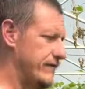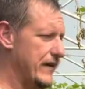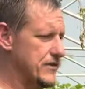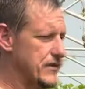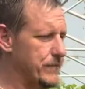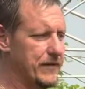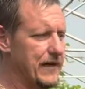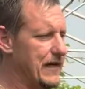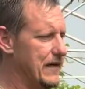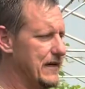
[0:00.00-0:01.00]
finish up
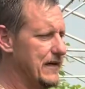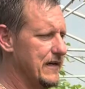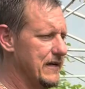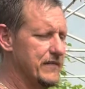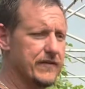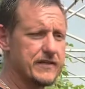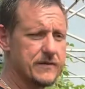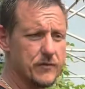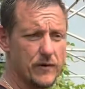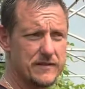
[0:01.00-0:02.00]

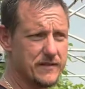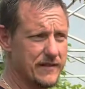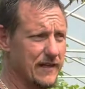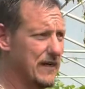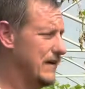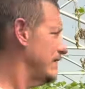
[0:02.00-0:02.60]
the rest of the